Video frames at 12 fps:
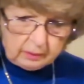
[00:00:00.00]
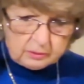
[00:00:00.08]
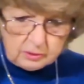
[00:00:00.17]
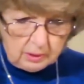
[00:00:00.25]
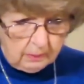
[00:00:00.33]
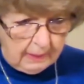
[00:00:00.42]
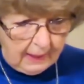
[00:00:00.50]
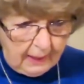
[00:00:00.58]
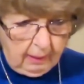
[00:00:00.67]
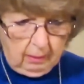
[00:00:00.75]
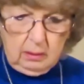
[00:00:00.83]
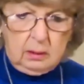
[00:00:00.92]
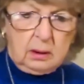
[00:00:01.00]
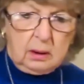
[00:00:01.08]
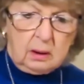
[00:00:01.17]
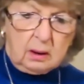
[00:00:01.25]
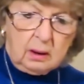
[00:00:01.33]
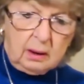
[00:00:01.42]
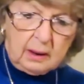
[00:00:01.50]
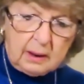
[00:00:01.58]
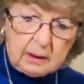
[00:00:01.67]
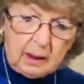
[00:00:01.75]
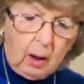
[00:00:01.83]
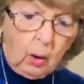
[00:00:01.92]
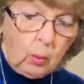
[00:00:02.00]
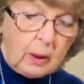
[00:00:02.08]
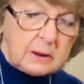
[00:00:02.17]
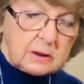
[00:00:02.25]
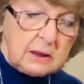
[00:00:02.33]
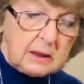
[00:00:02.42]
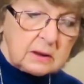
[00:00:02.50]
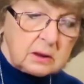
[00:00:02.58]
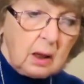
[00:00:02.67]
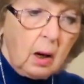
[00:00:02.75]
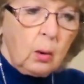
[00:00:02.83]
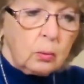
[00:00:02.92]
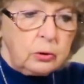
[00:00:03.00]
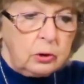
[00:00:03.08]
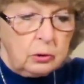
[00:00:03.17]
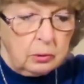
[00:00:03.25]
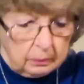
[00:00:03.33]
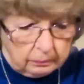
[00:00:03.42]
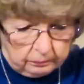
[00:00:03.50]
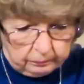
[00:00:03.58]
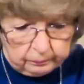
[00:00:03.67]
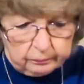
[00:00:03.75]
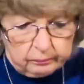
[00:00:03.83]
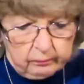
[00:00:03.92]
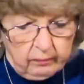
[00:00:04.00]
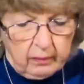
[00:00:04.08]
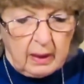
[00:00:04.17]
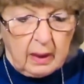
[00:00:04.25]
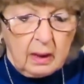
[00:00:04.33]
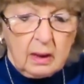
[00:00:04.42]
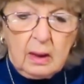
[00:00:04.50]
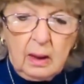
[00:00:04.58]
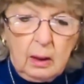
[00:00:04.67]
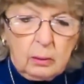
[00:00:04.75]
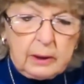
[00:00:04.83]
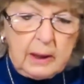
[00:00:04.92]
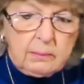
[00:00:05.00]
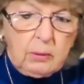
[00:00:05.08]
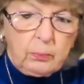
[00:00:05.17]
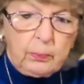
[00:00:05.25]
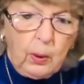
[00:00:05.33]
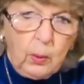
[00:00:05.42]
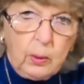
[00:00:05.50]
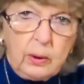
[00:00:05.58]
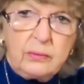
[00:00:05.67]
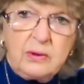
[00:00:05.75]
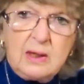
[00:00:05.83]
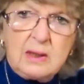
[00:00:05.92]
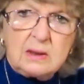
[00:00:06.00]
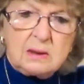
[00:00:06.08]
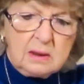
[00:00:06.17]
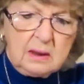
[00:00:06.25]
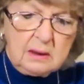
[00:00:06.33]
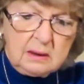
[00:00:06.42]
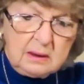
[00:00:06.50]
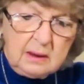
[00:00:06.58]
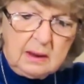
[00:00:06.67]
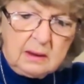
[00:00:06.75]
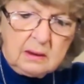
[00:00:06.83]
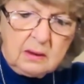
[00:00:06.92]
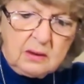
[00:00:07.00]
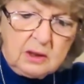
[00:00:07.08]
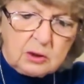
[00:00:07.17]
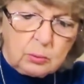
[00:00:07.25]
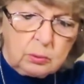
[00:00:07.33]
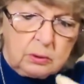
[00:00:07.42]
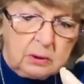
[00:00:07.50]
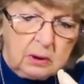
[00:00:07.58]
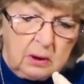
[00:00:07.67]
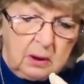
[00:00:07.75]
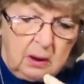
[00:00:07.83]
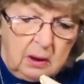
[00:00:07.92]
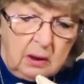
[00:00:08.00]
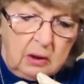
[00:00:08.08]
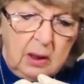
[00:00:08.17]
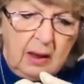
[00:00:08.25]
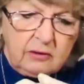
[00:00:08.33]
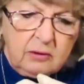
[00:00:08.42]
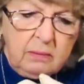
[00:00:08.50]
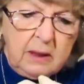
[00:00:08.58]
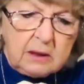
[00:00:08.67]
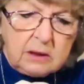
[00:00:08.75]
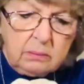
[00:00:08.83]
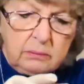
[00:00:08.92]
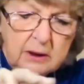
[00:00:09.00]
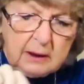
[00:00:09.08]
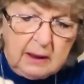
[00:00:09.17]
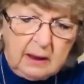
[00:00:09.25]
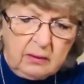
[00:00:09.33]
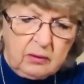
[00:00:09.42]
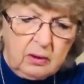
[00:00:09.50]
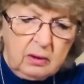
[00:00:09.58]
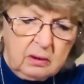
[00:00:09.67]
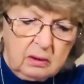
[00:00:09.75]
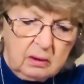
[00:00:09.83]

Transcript: Somehow. It always gets on you. Okay, I'm going to pour this into this one. You have to mix them together.